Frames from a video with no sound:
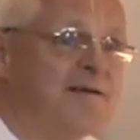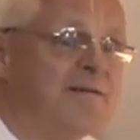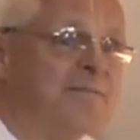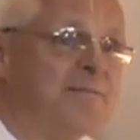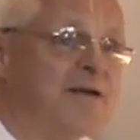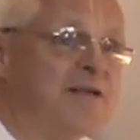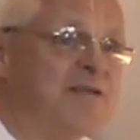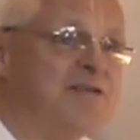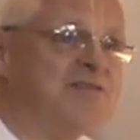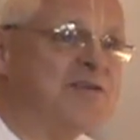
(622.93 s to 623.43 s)

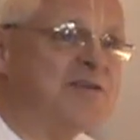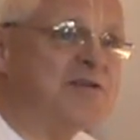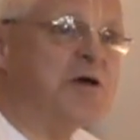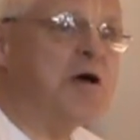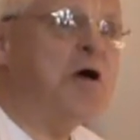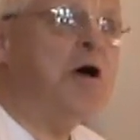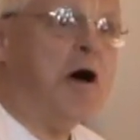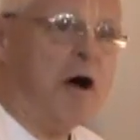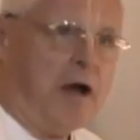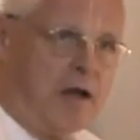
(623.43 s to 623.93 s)
But he said,
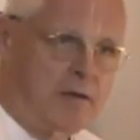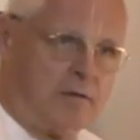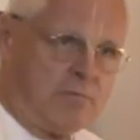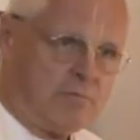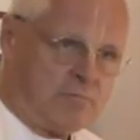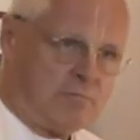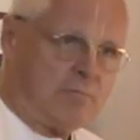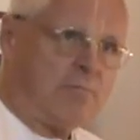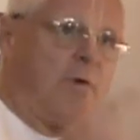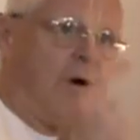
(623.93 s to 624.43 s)

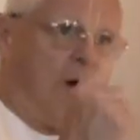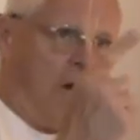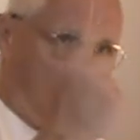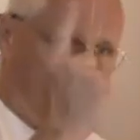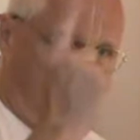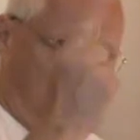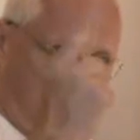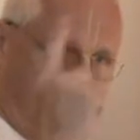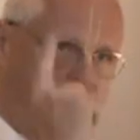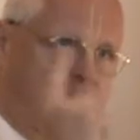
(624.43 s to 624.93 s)
I
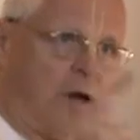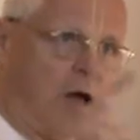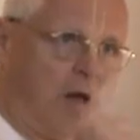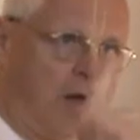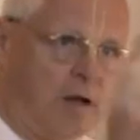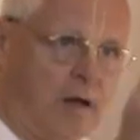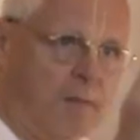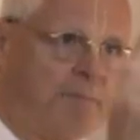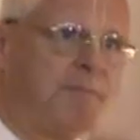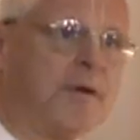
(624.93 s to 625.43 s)

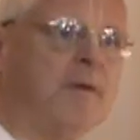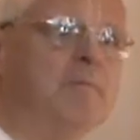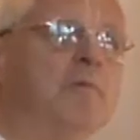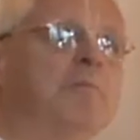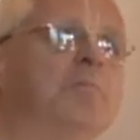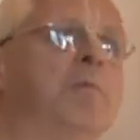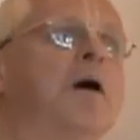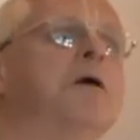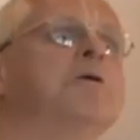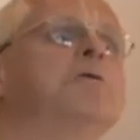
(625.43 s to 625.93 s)
heard
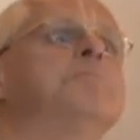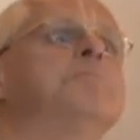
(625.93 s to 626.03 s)
Prabhupada.